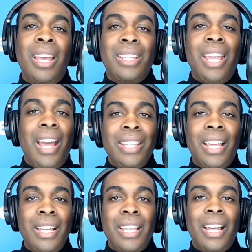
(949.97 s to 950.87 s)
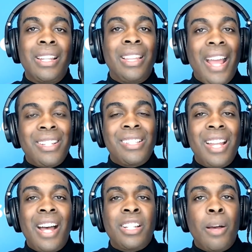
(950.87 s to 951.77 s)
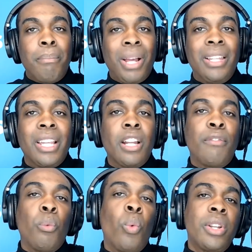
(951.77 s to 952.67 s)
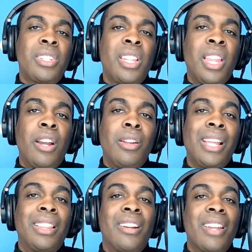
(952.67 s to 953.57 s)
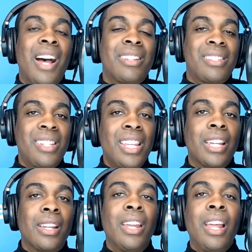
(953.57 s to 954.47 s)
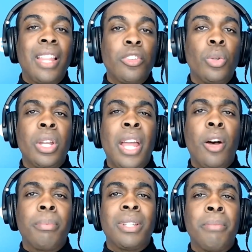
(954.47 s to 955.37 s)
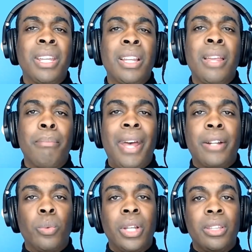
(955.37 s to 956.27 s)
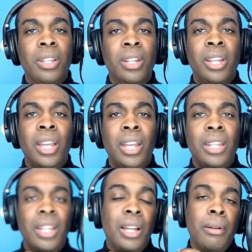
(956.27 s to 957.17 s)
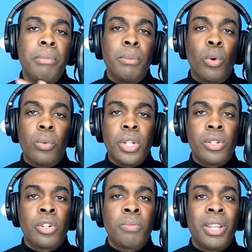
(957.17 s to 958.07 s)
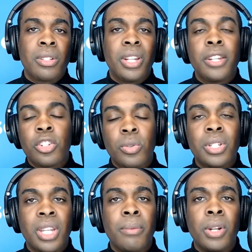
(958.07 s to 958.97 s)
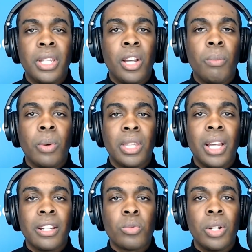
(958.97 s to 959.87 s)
Yeah. That's not compelling enough. What's there that they're not seeing that you can help to make an impact with? And more research based on industries can really help with that as